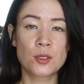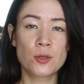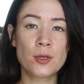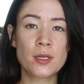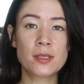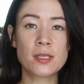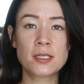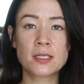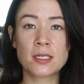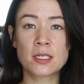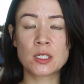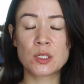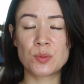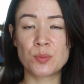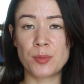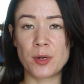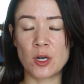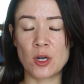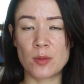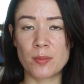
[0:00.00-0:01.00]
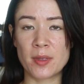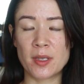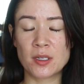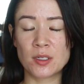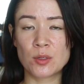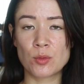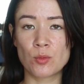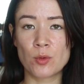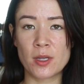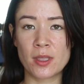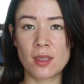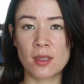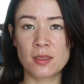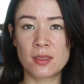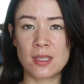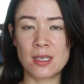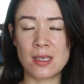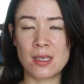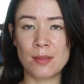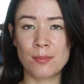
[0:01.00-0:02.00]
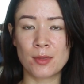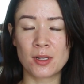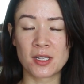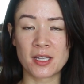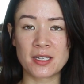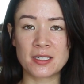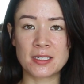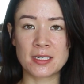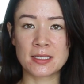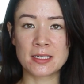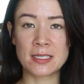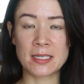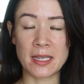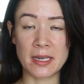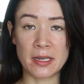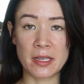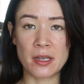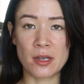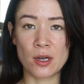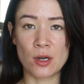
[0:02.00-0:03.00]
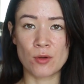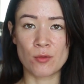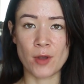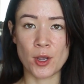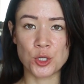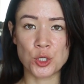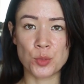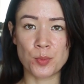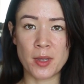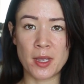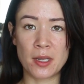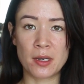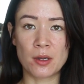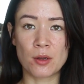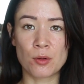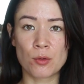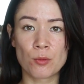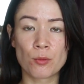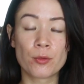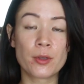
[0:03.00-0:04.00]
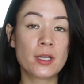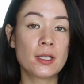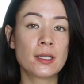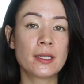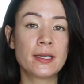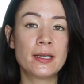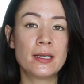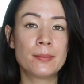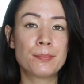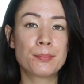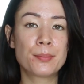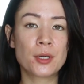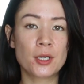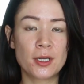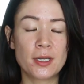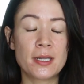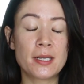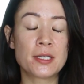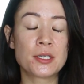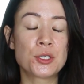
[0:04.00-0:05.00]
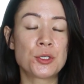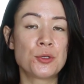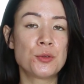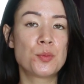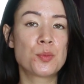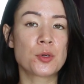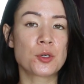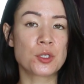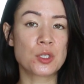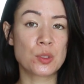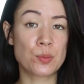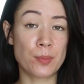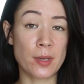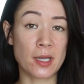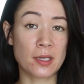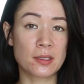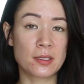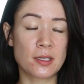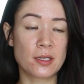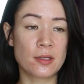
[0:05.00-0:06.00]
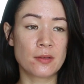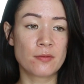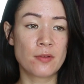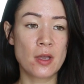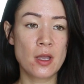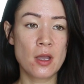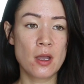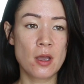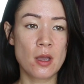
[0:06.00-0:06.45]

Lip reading: Doing this experiment with the Malezia skincare regimen really put into perspective